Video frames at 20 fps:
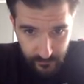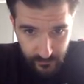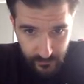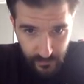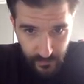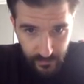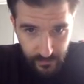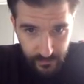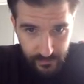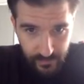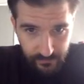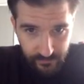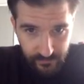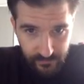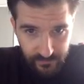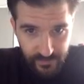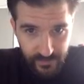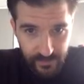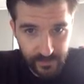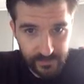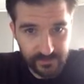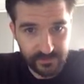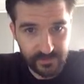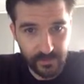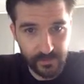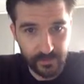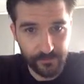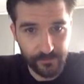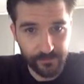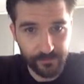I can never see that.
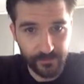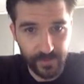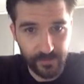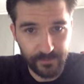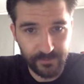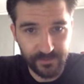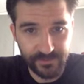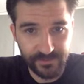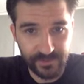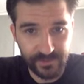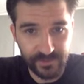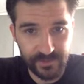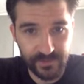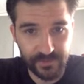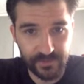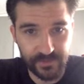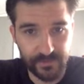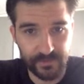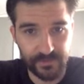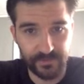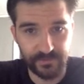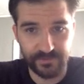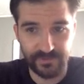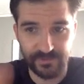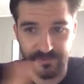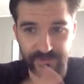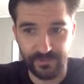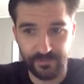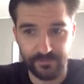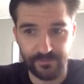So I'm just going to
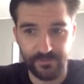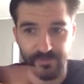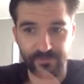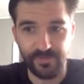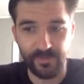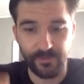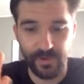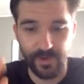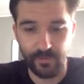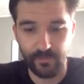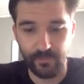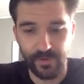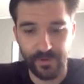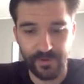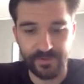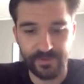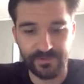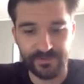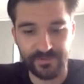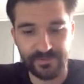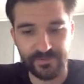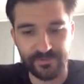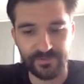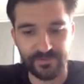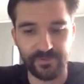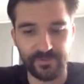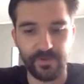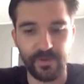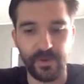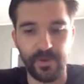just do 50-mile radiuses of
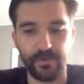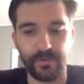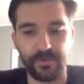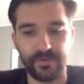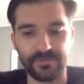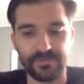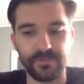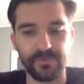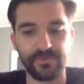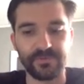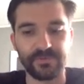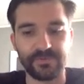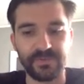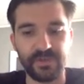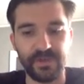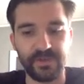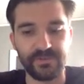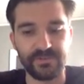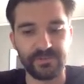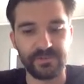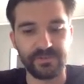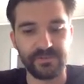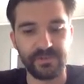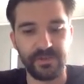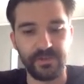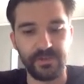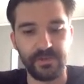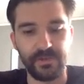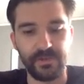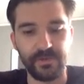certain areas. So this guy is in
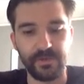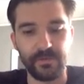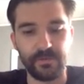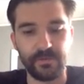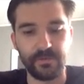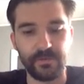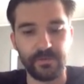San Diego.